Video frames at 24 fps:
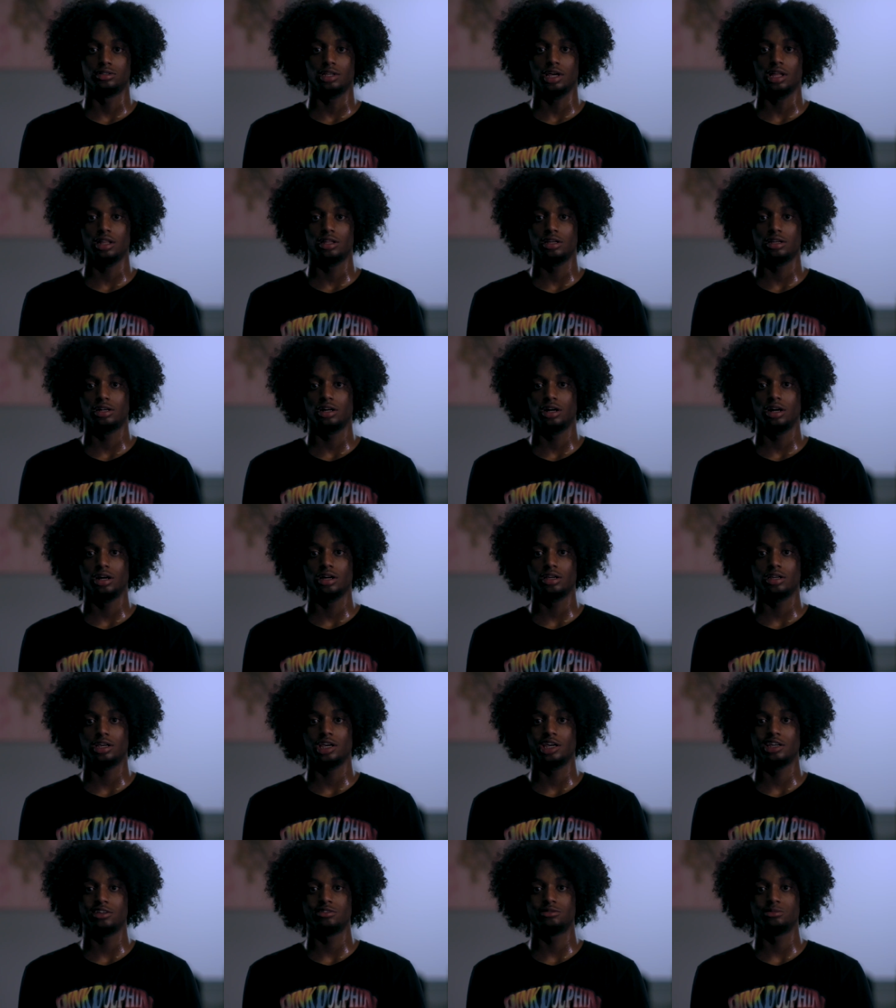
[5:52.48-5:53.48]
talent God
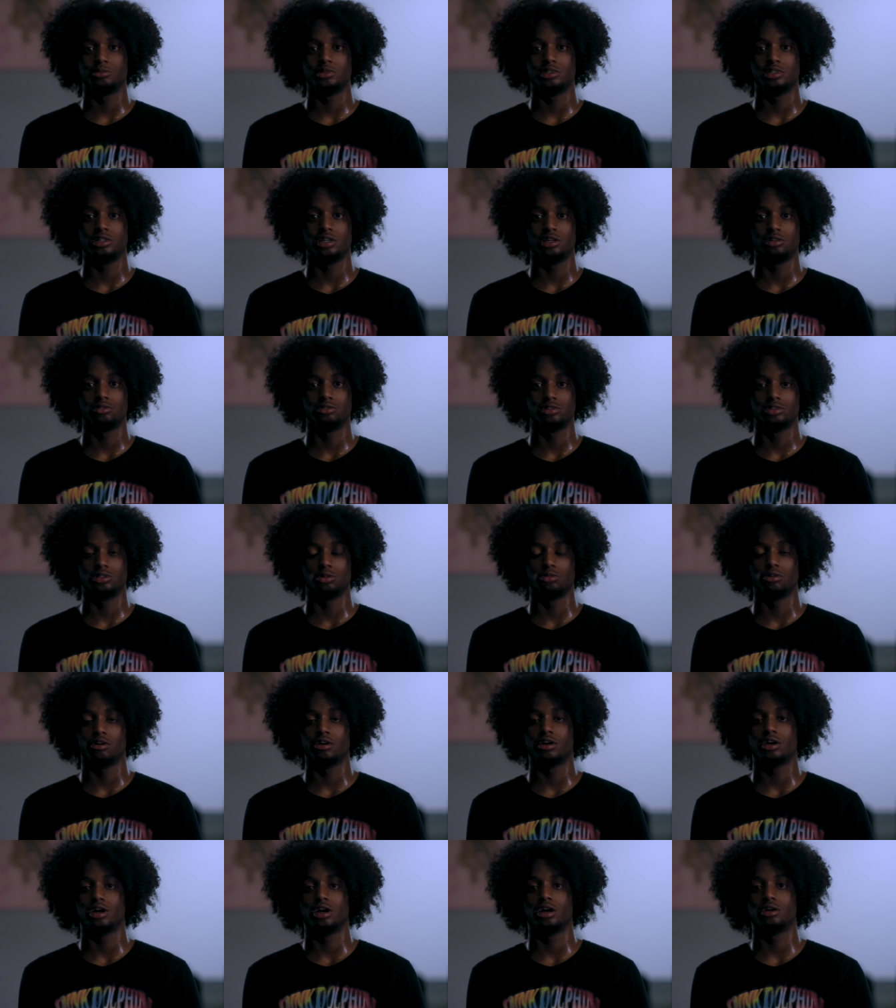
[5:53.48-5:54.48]
gave me and with the
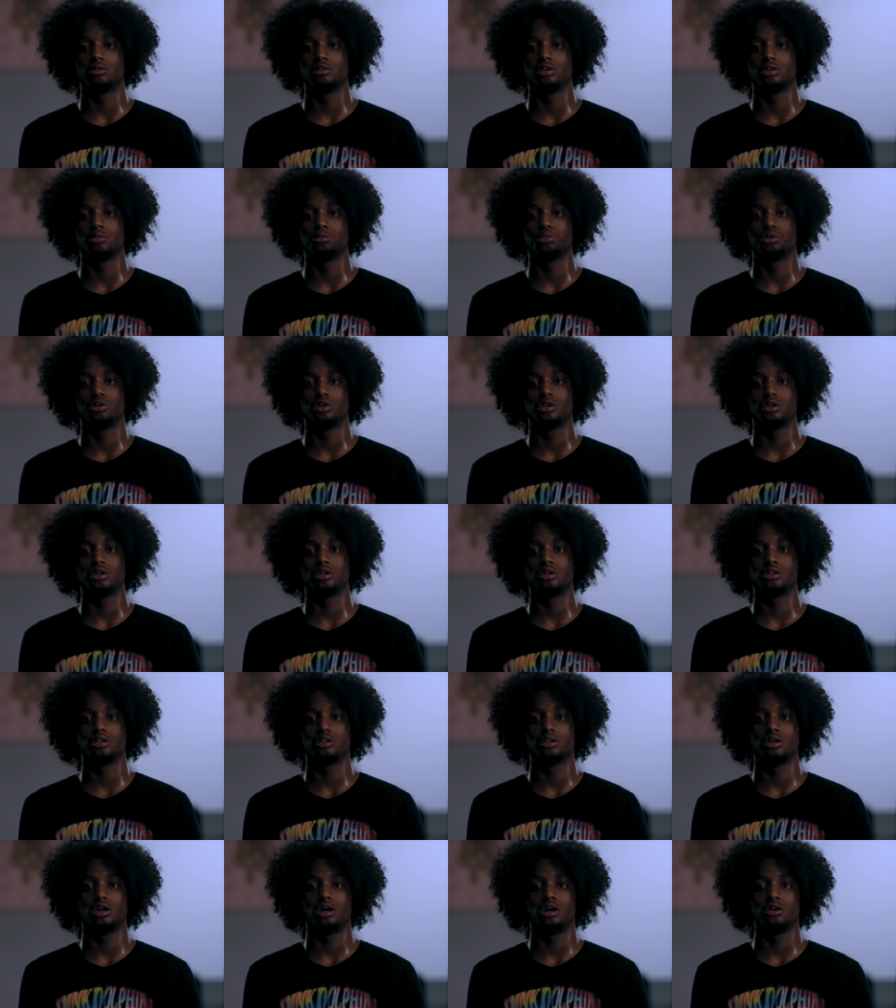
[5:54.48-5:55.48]
work I've been put
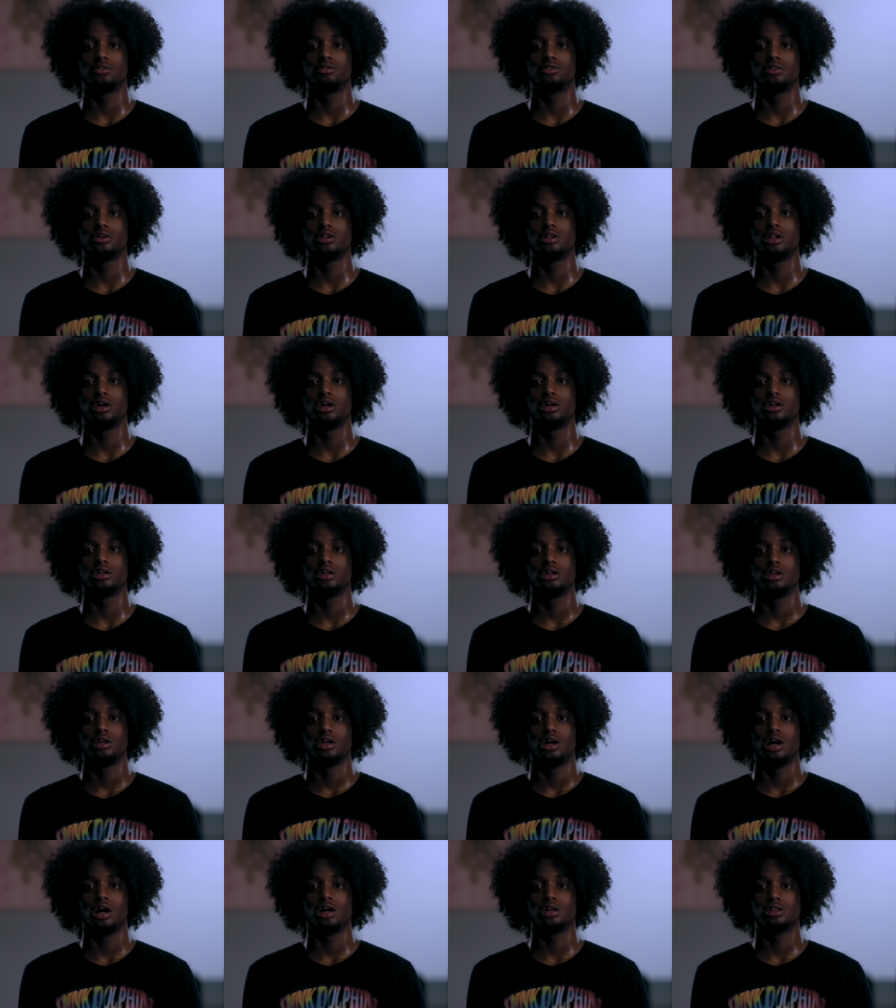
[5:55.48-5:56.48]
in, I feel like
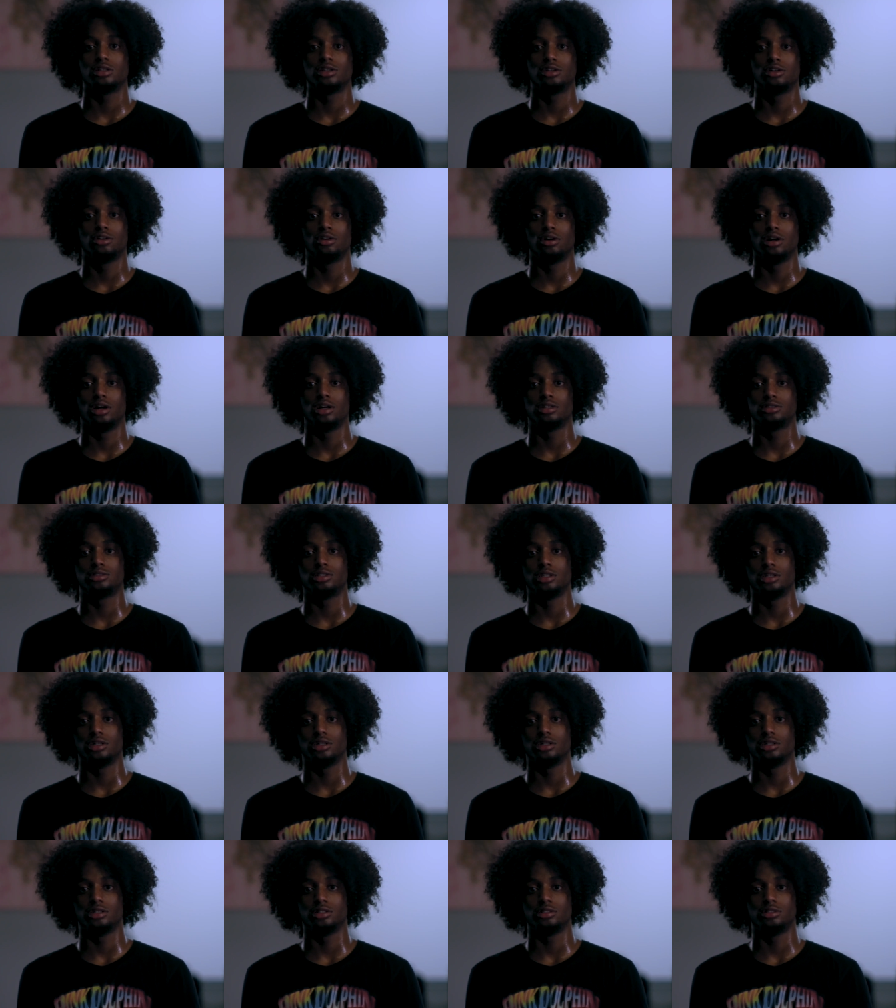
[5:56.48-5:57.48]
I can go out
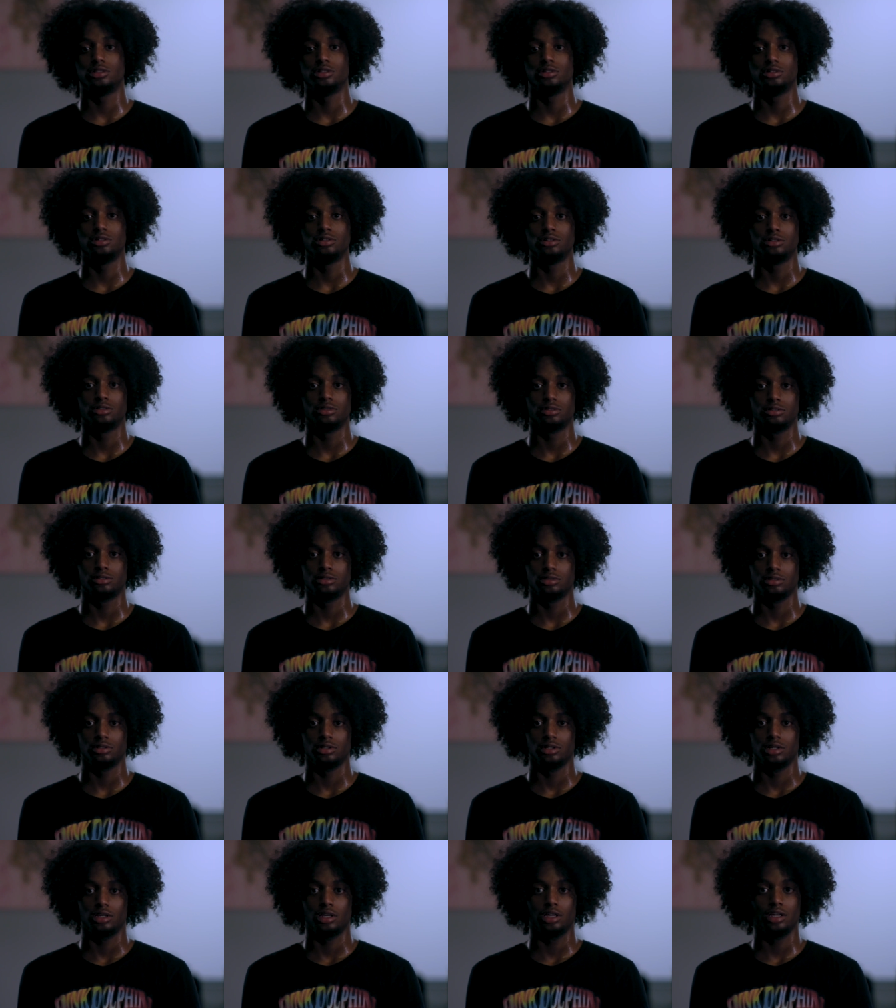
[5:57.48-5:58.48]
there and do
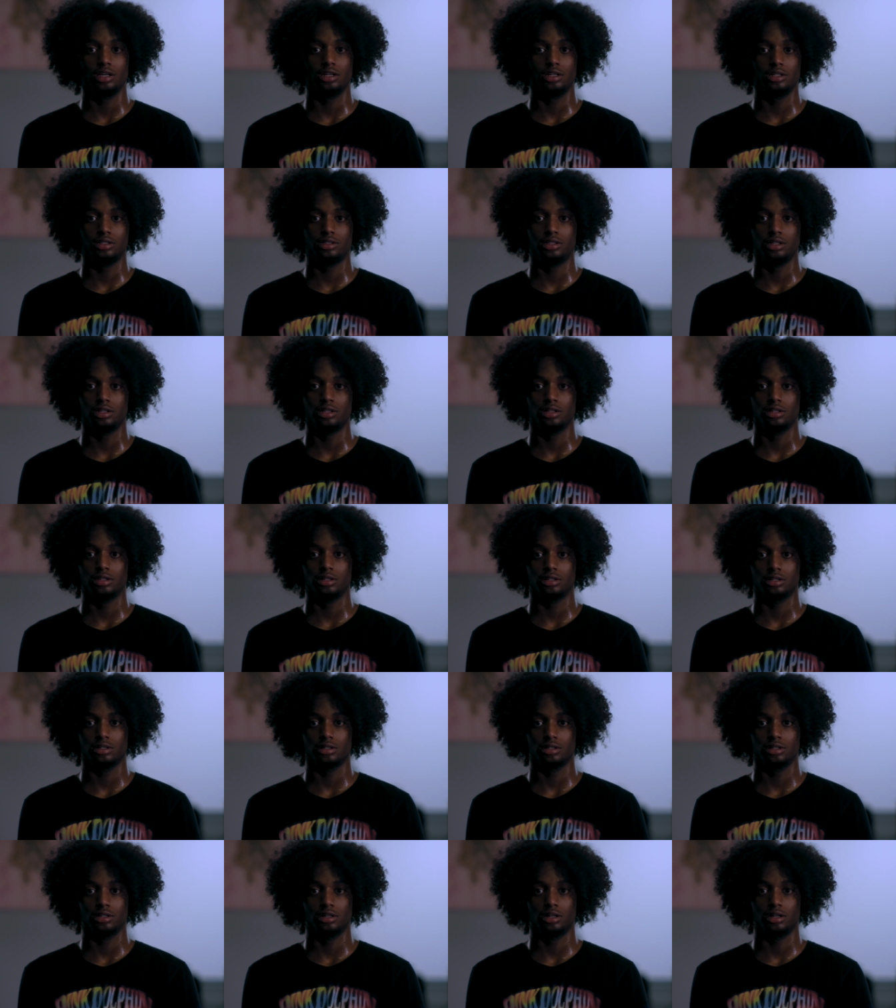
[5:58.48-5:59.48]
anything,
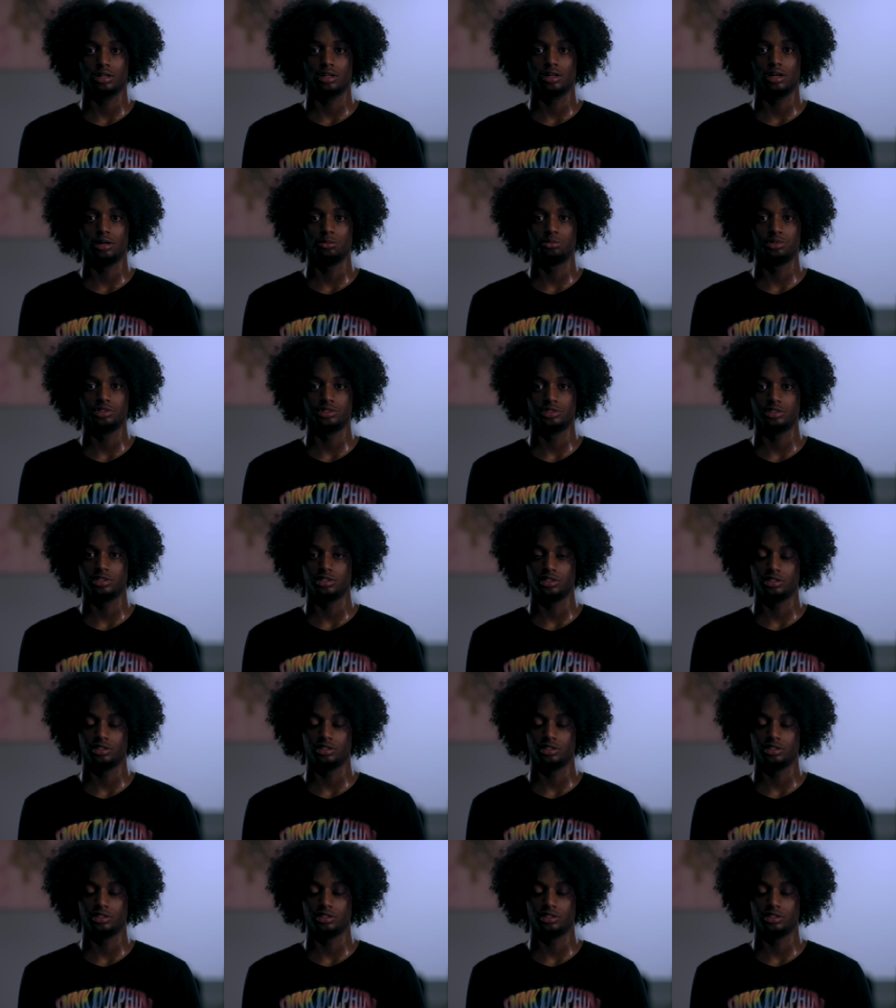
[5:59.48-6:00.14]
accomplish